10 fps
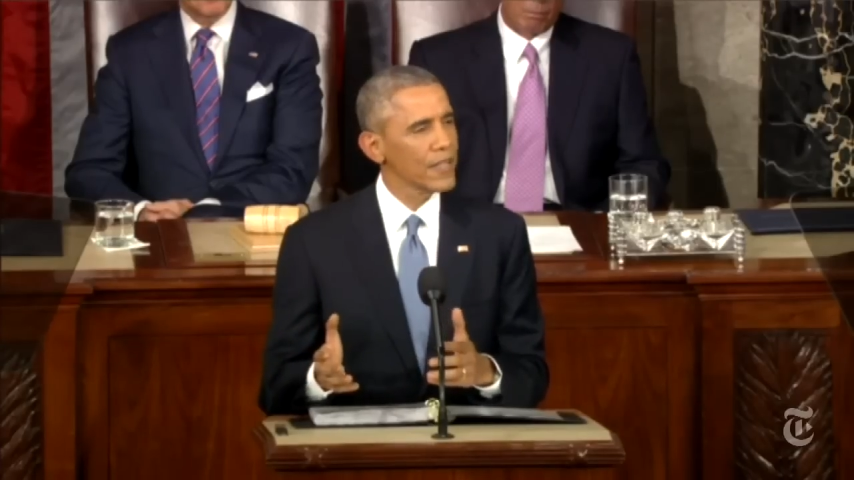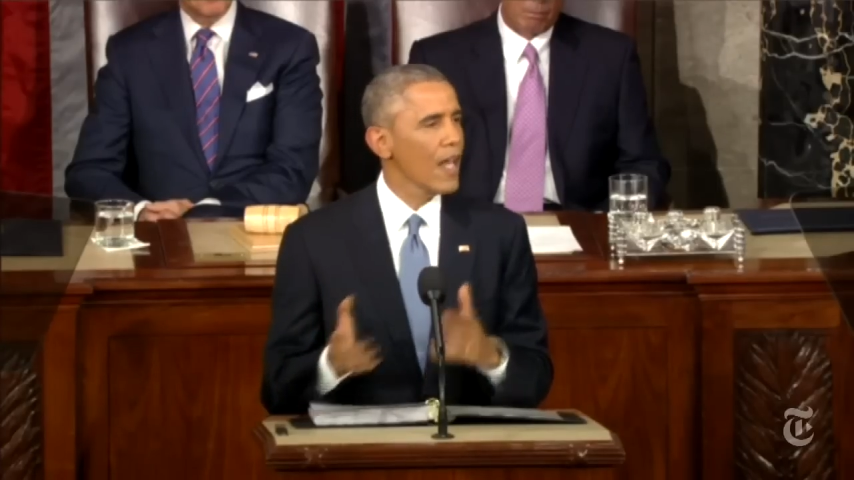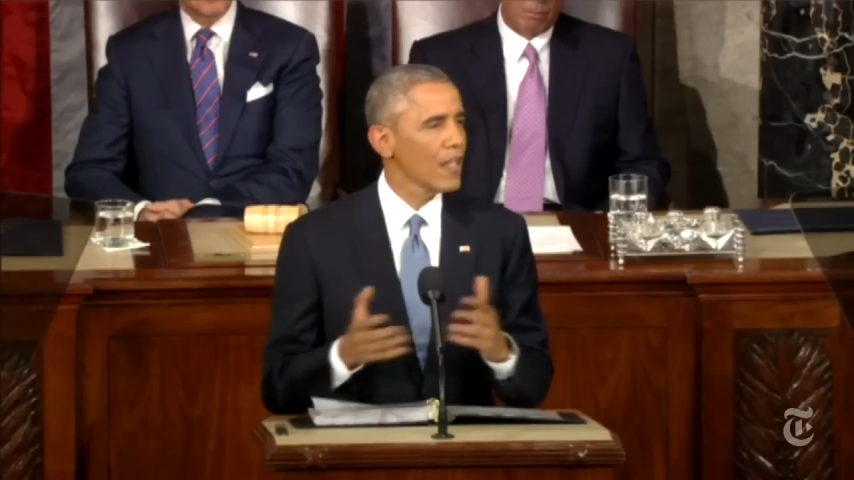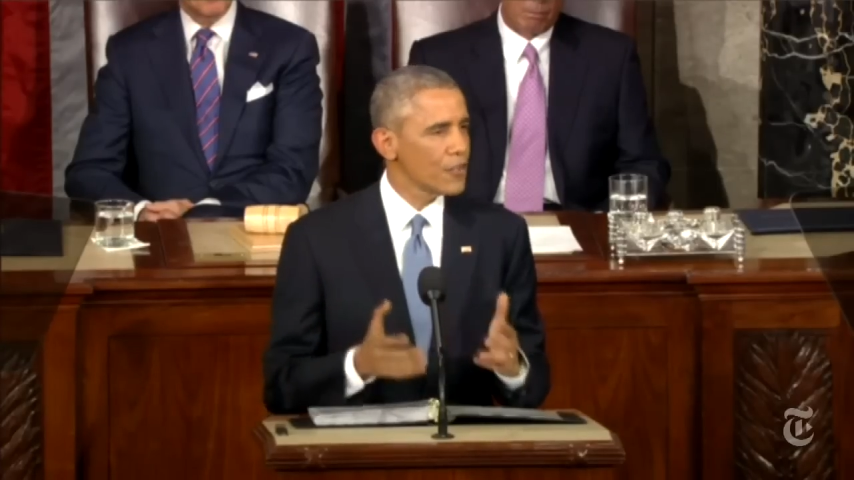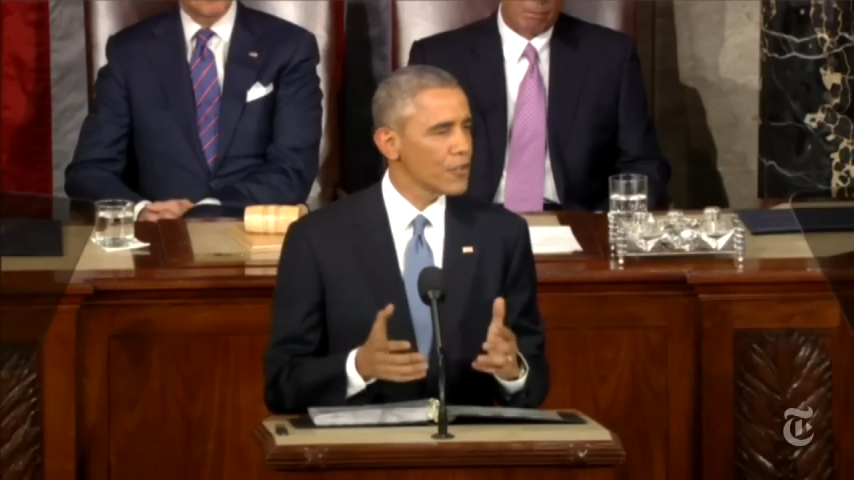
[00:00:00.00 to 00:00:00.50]

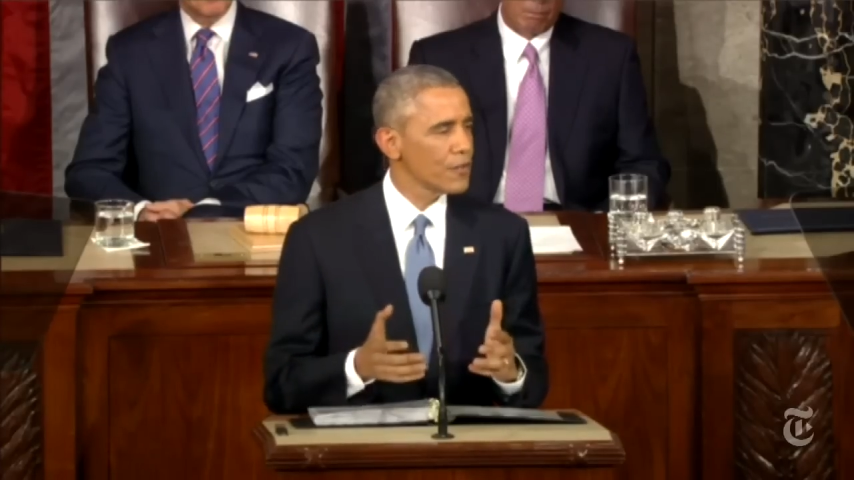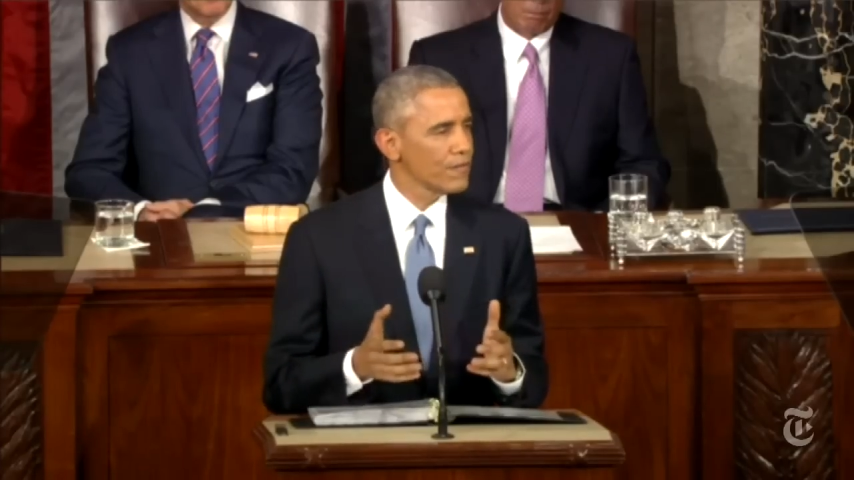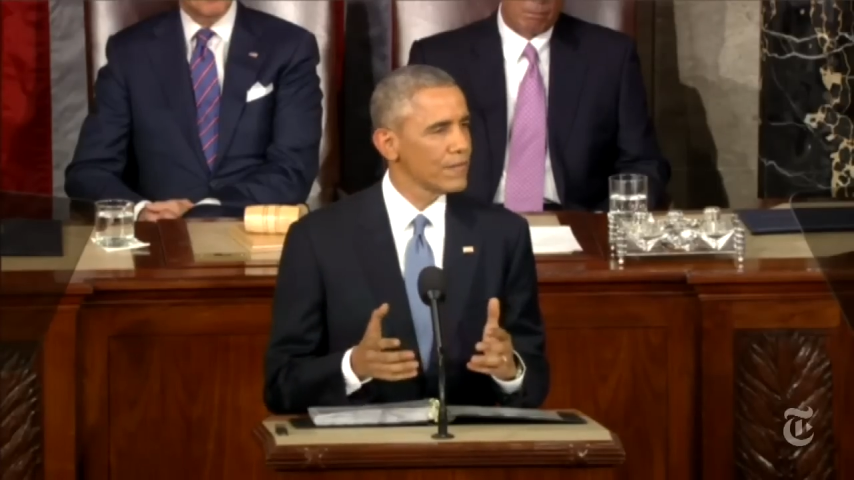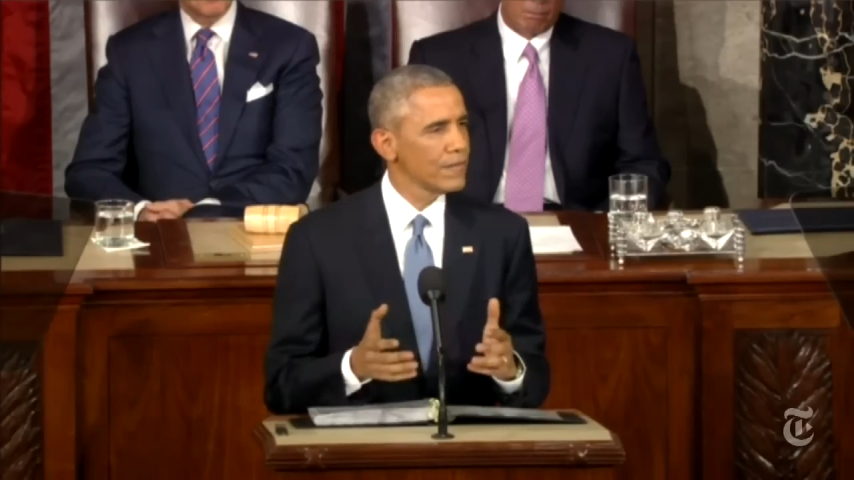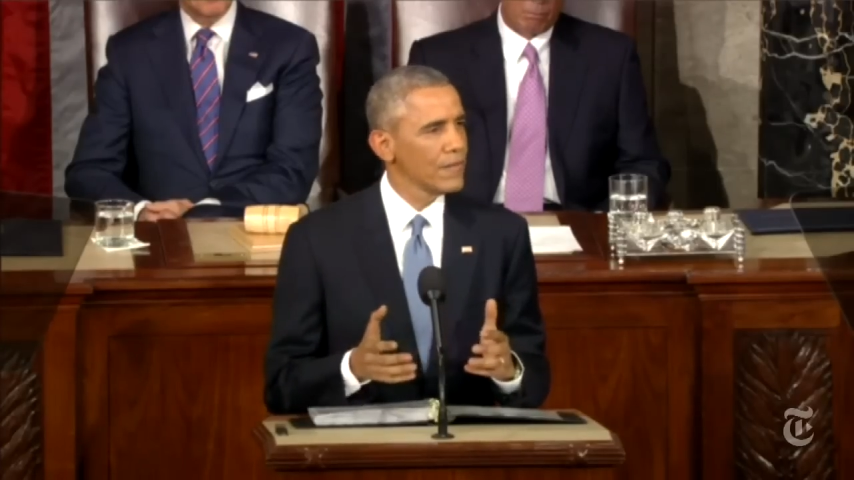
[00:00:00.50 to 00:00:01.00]
college,
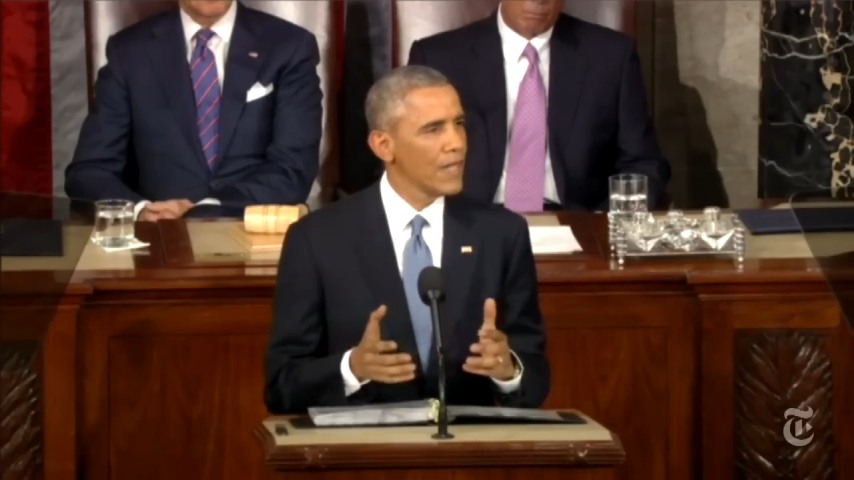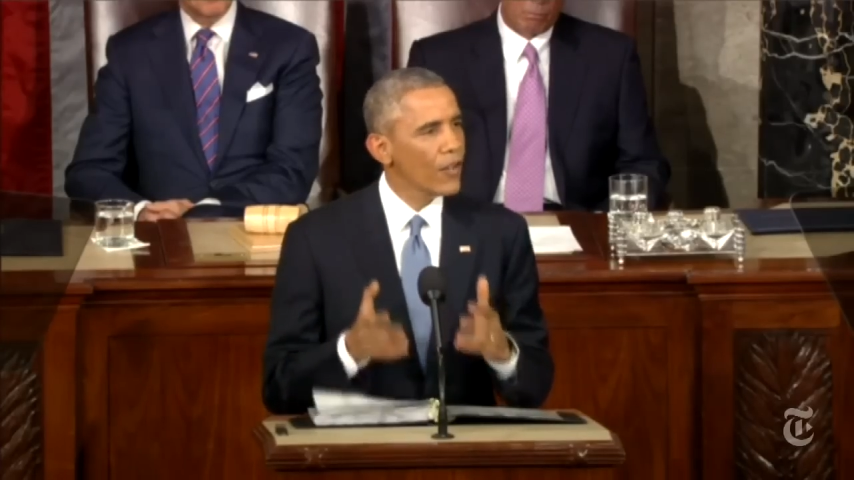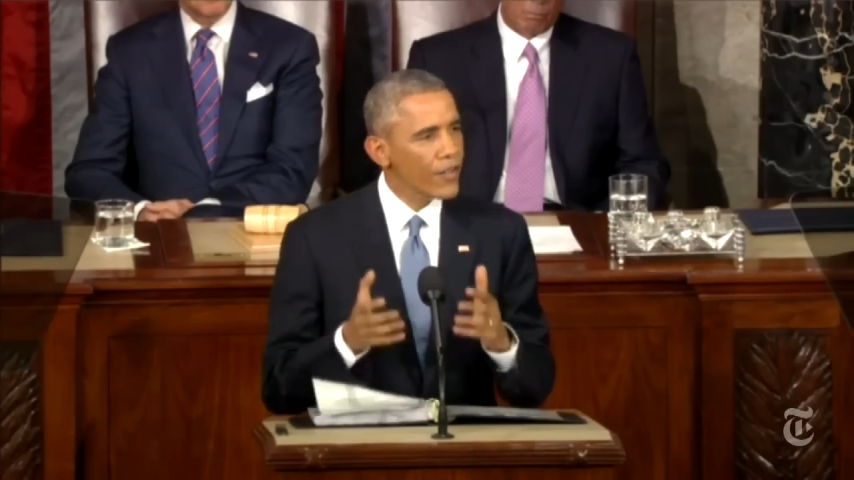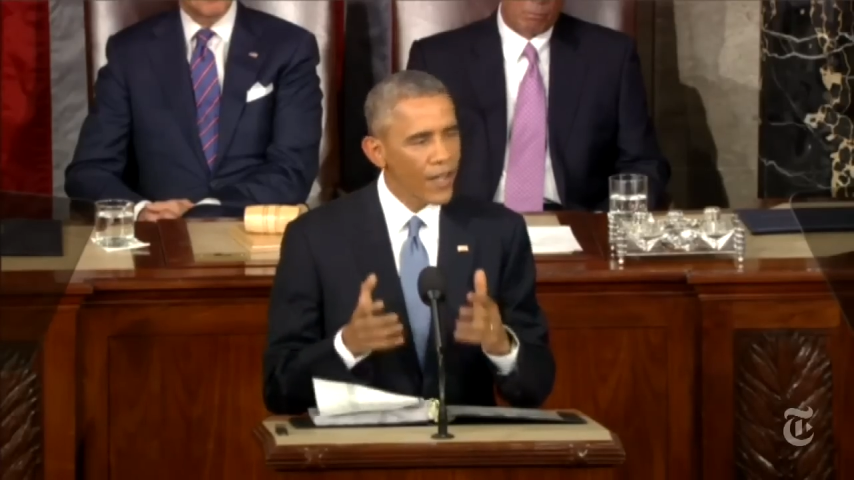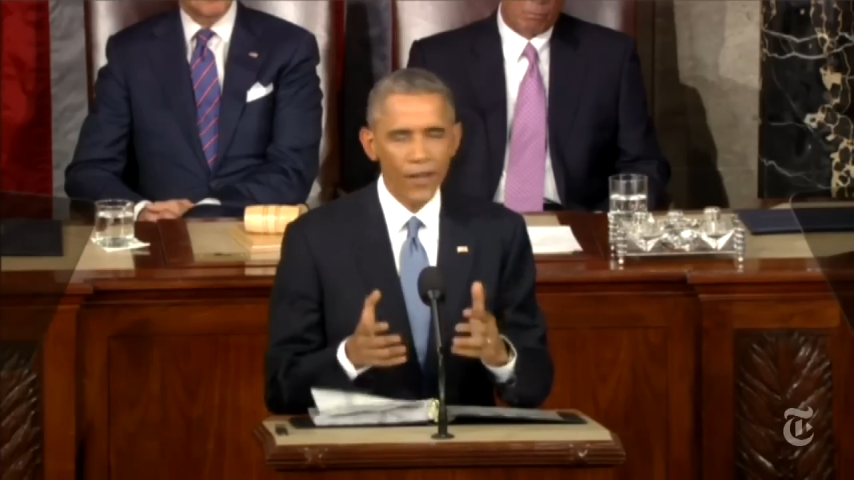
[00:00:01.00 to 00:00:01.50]

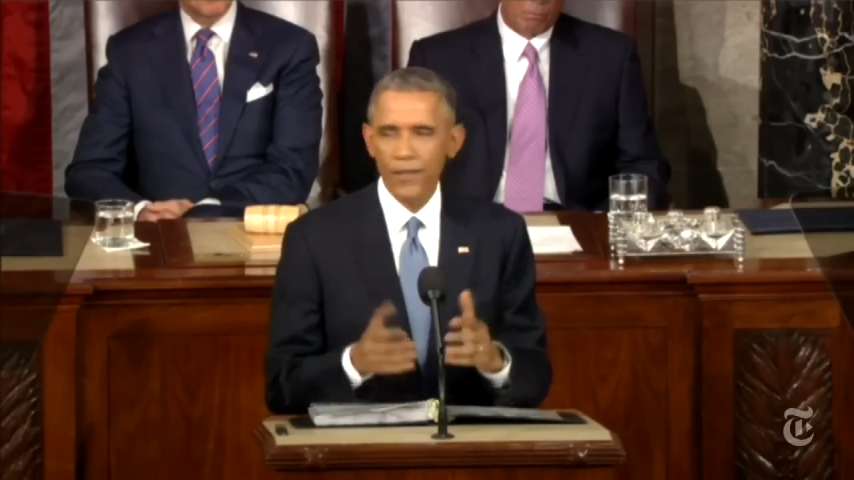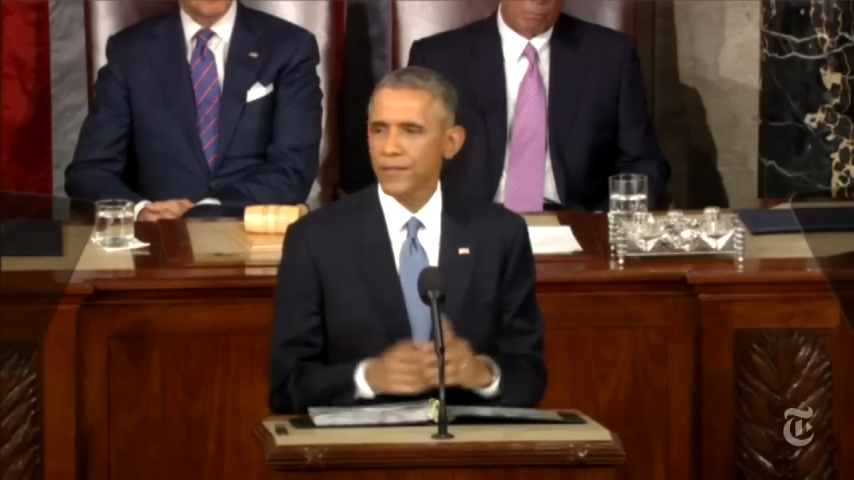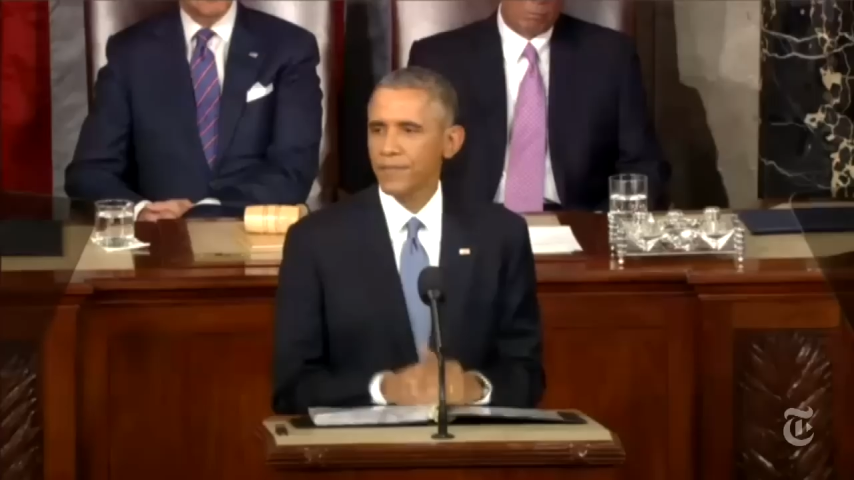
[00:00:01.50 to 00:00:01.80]
healthcare,